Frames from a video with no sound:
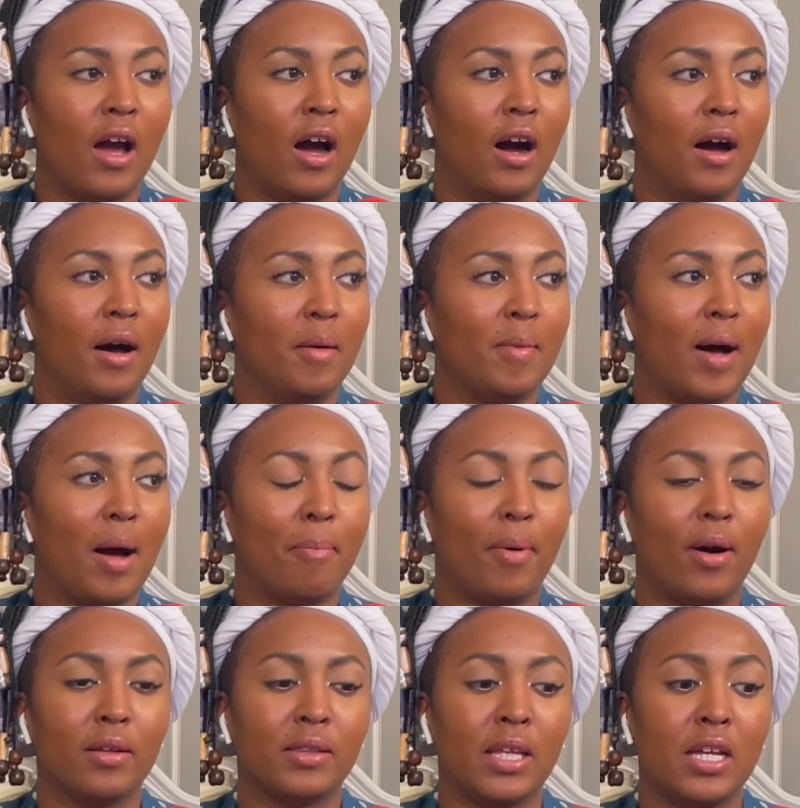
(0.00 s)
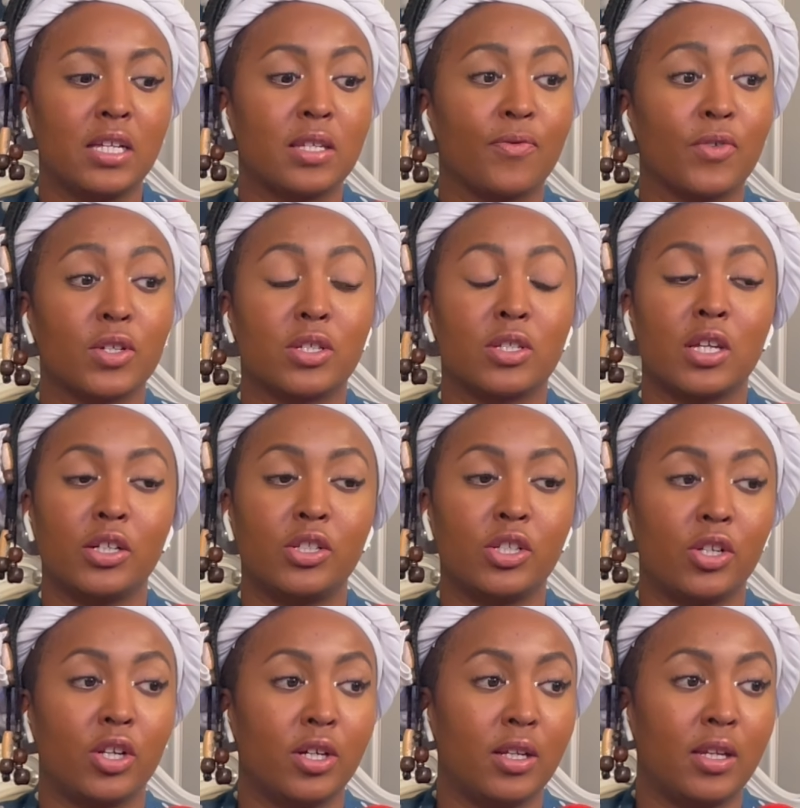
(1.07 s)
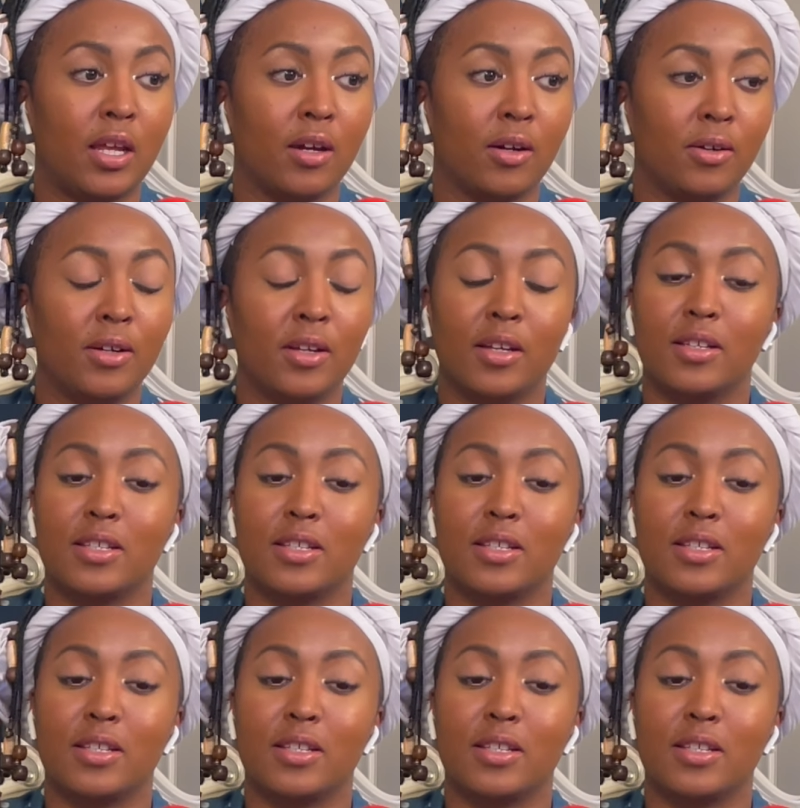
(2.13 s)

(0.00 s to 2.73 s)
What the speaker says: I bought these for such a good deal.